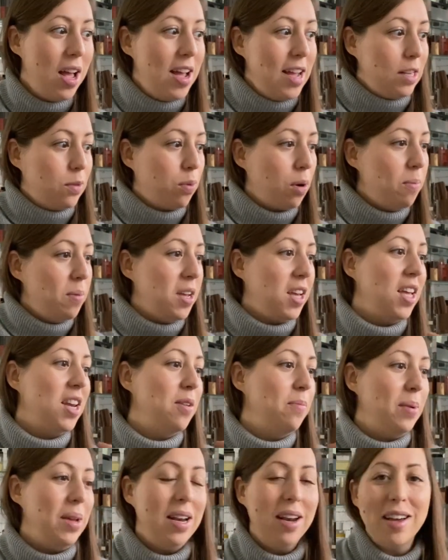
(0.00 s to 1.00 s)
It's probably going
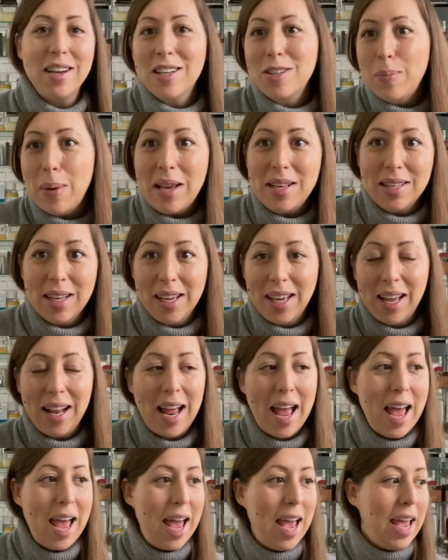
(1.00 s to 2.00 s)
to be like Space
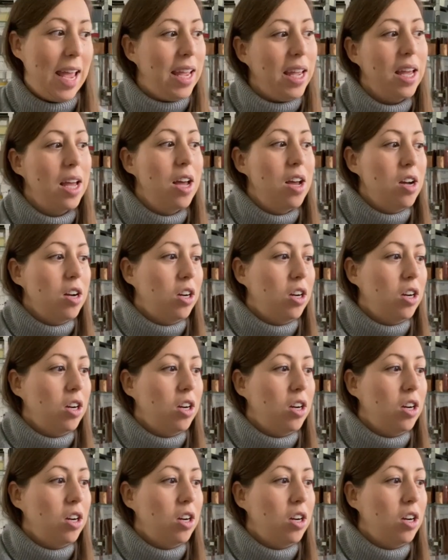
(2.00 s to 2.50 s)
NK,